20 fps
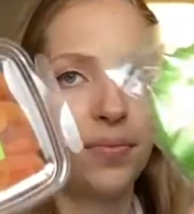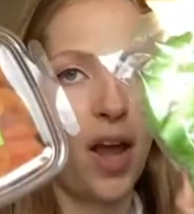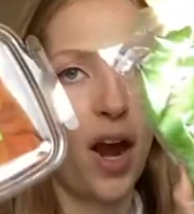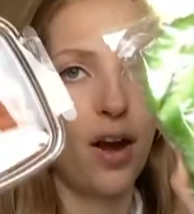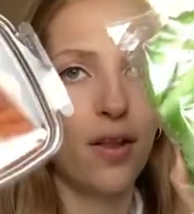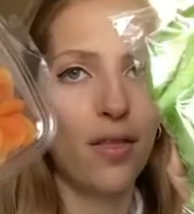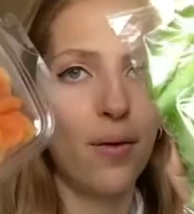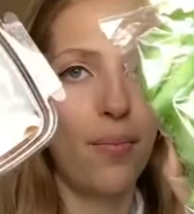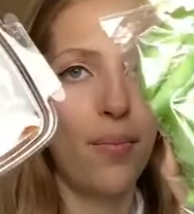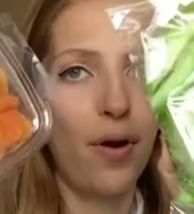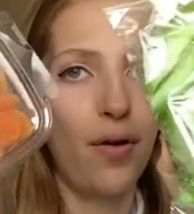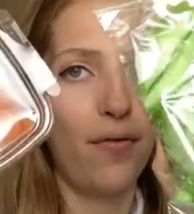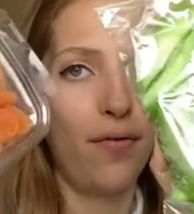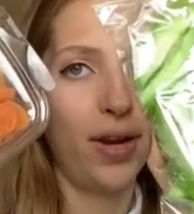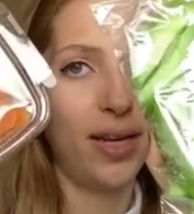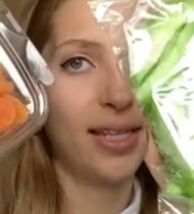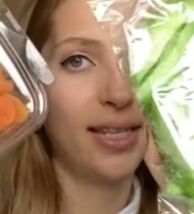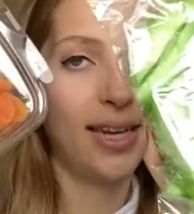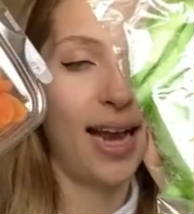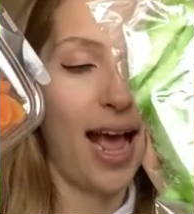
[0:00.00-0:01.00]
are the
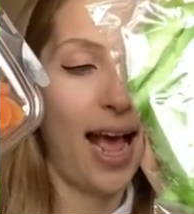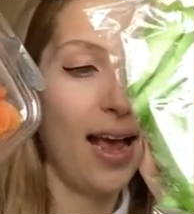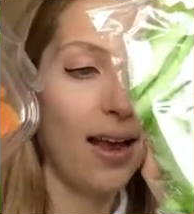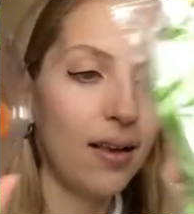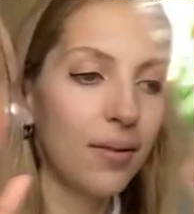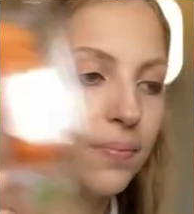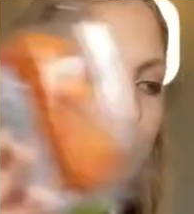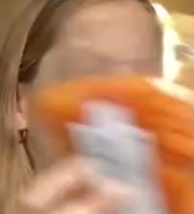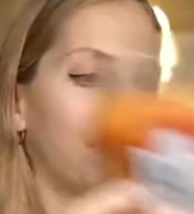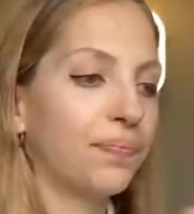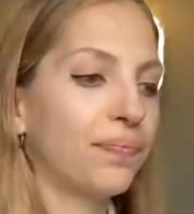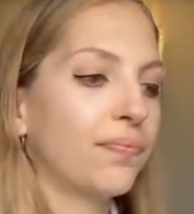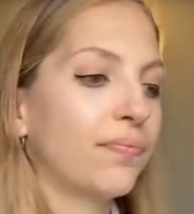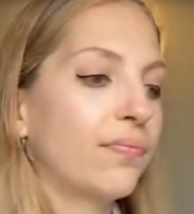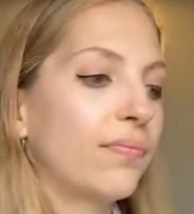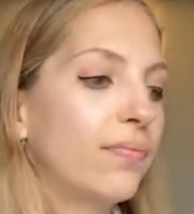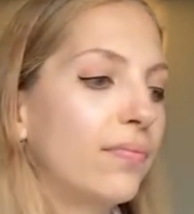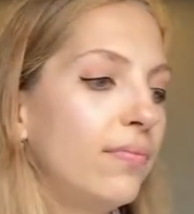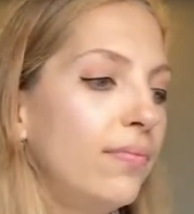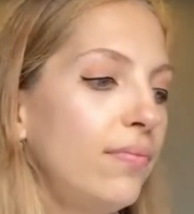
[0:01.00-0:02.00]
perfect snack
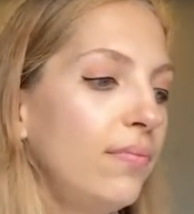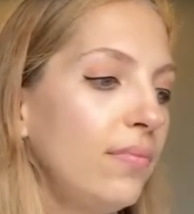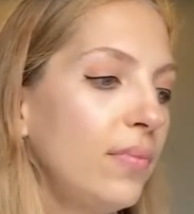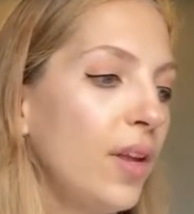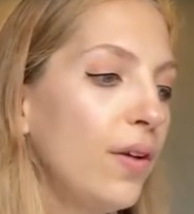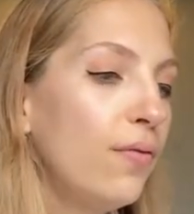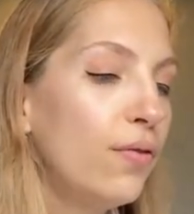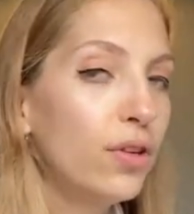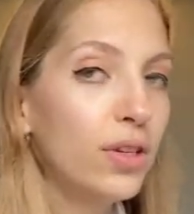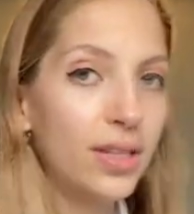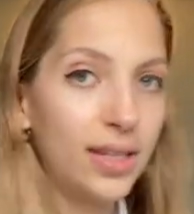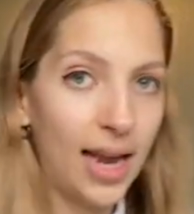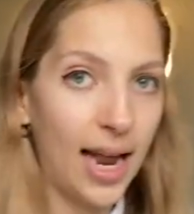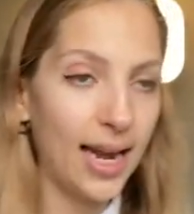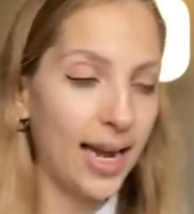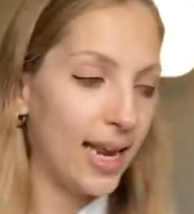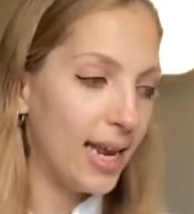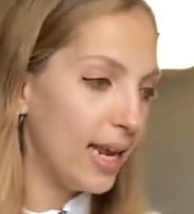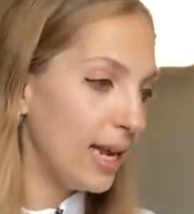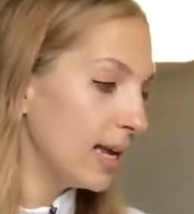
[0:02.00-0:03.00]
for
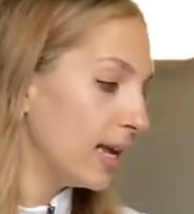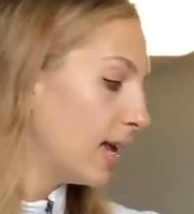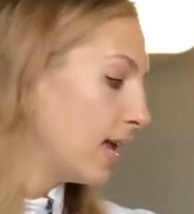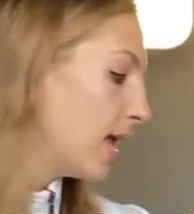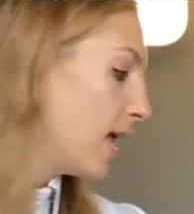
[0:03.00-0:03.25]
studying.